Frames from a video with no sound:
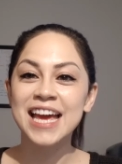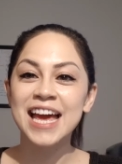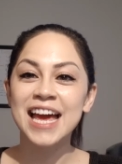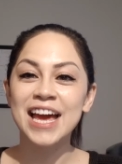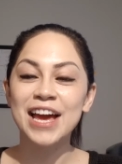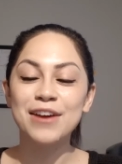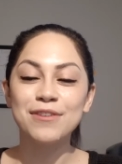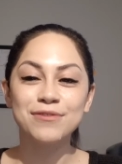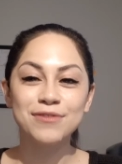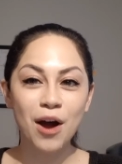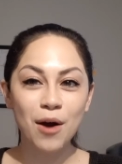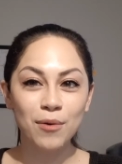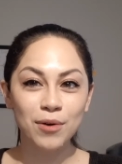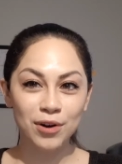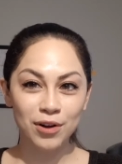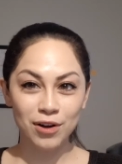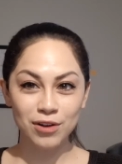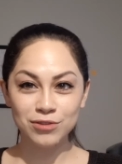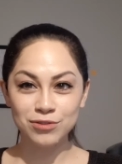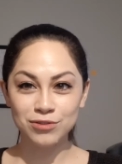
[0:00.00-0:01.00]
If not, what
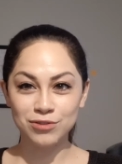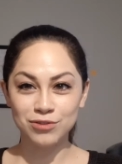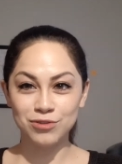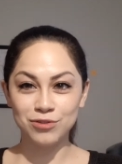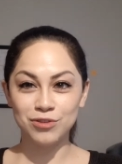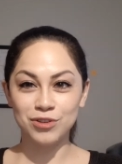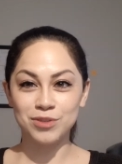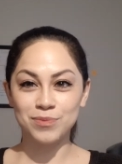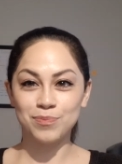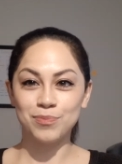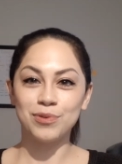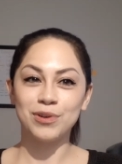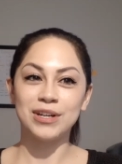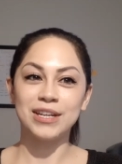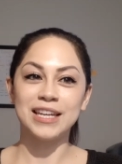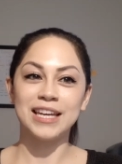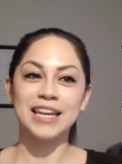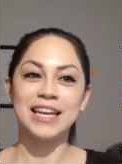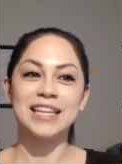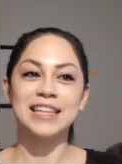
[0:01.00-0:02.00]
I'll also do is put
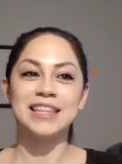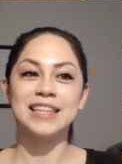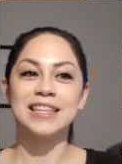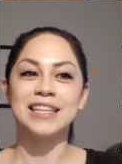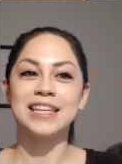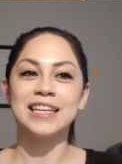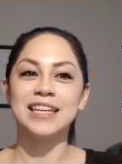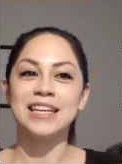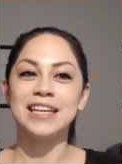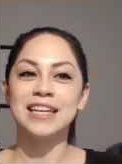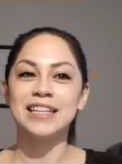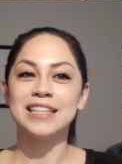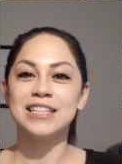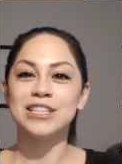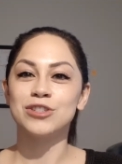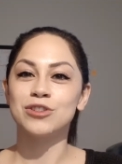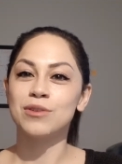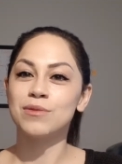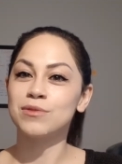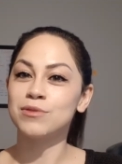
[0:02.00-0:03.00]
in the
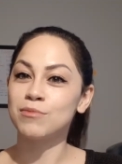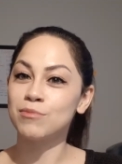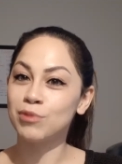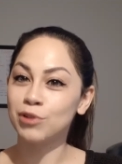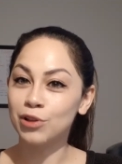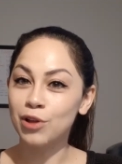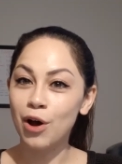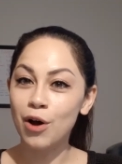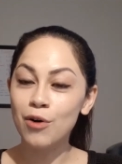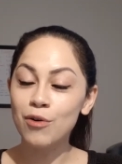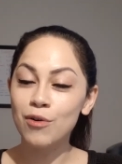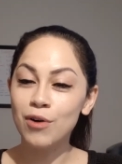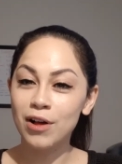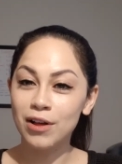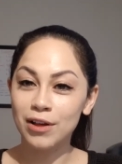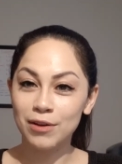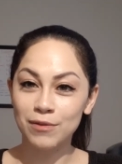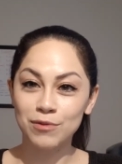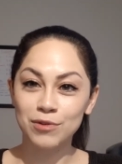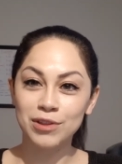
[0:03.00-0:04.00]
description below, I'll
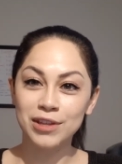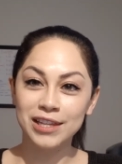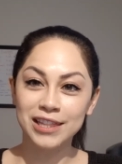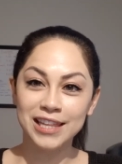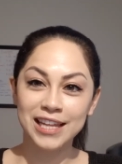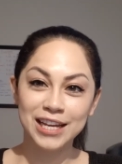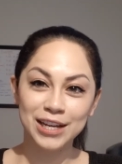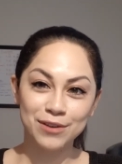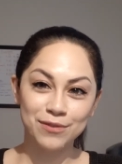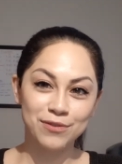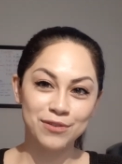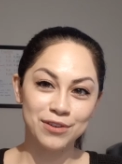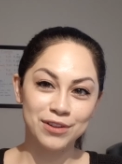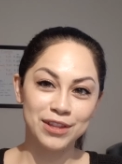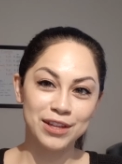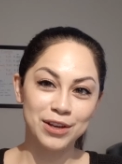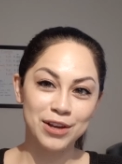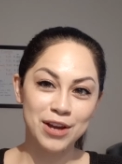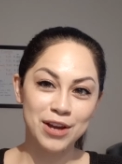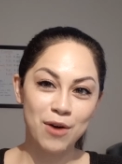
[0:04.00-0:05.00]
give you the link for
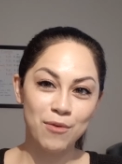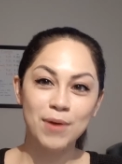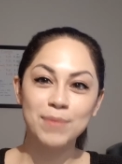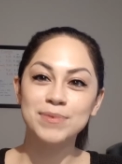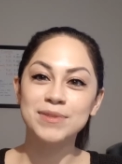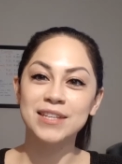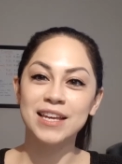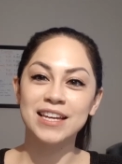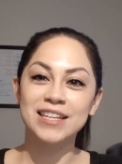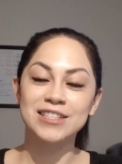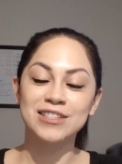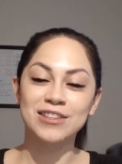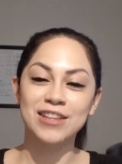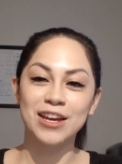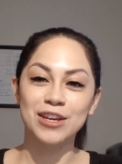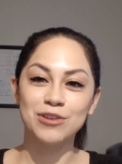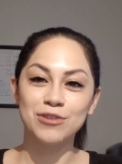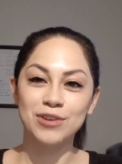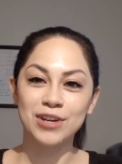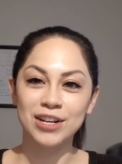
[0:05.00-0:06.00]
the uh, website so
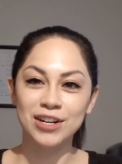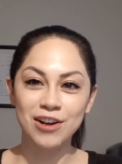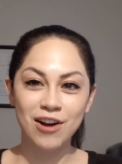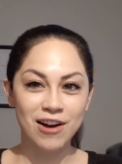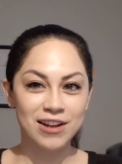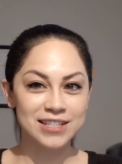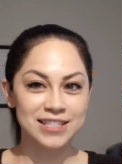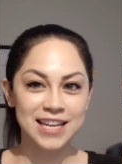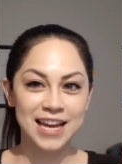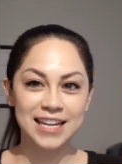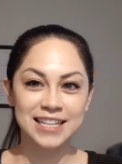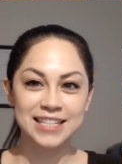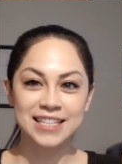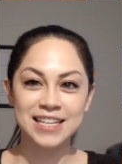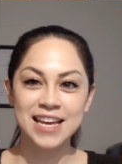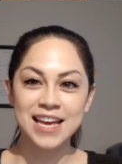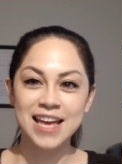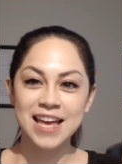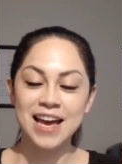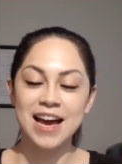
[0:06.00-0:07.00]
that you can contact
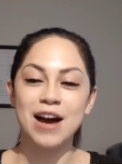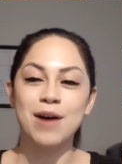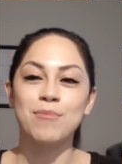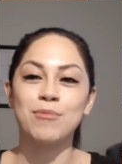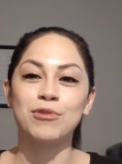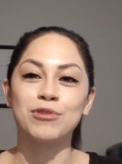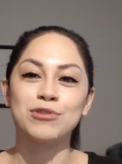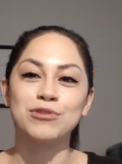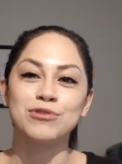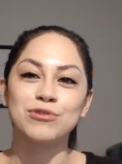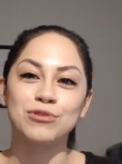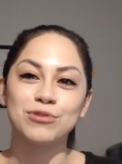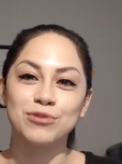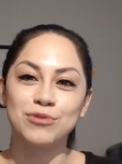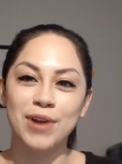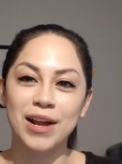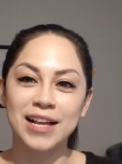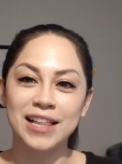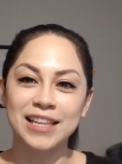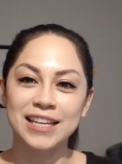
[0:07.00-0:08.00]
uh, Motorsoul
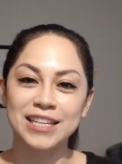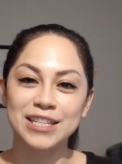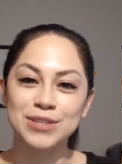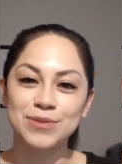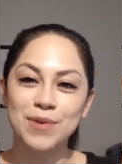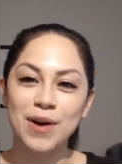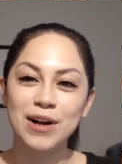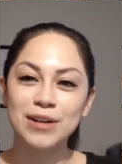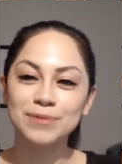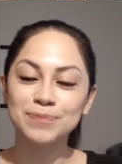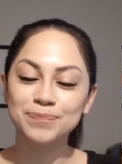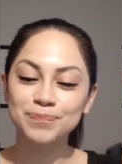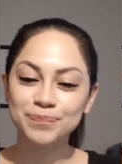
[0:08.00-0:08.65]
directly as well.